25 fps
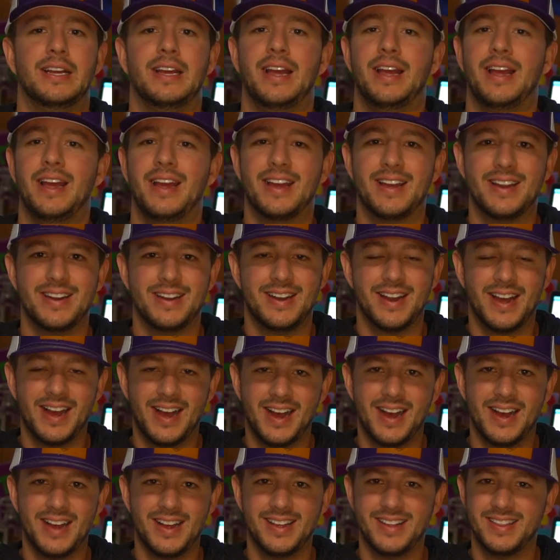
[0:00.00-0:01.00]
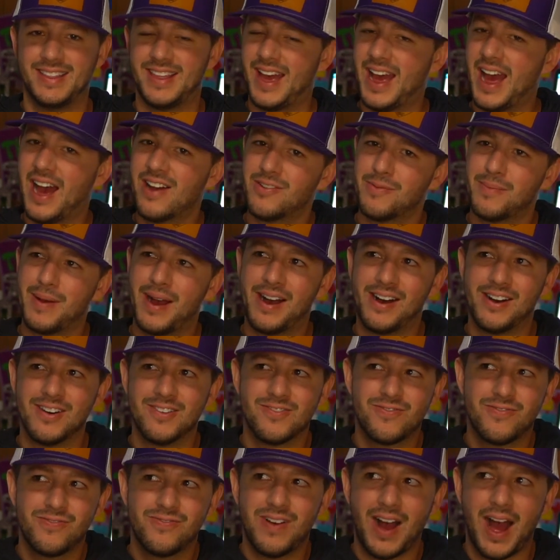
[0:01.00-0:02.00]
they have about,
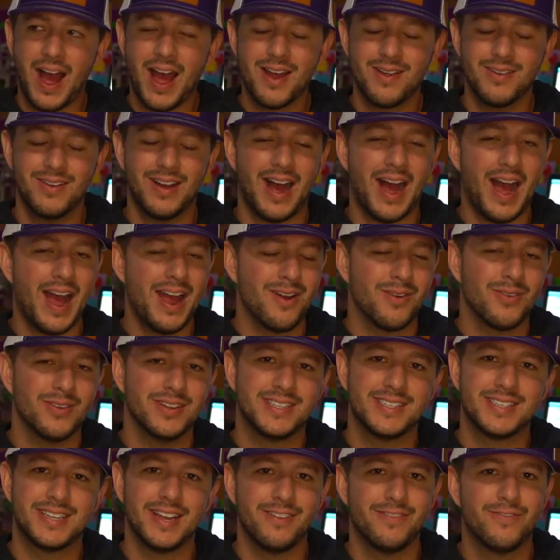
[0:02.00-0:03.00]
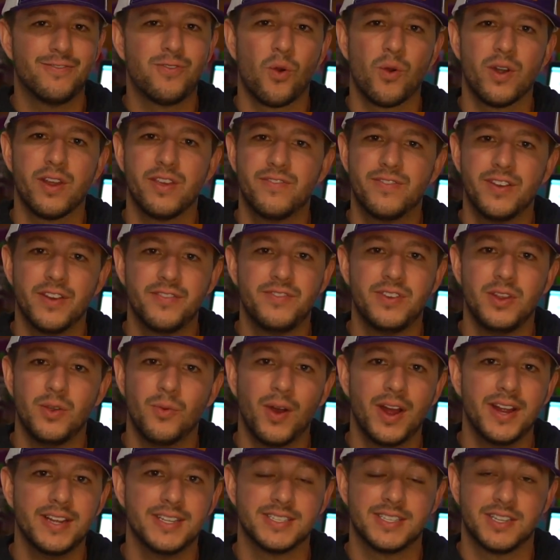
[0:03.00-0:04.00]
I always say 40, 50
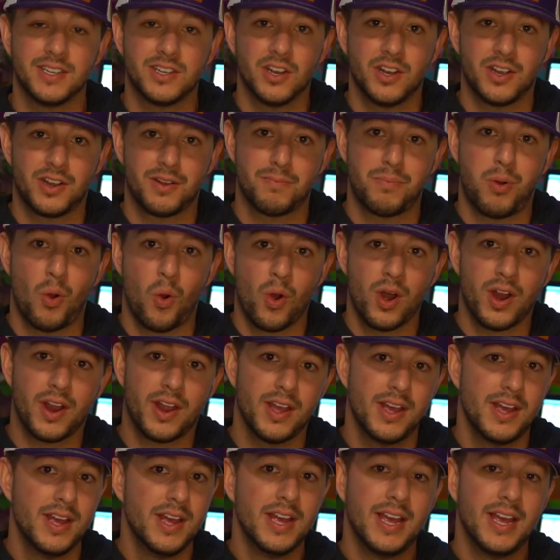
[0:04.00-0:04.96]
ways to cook pork.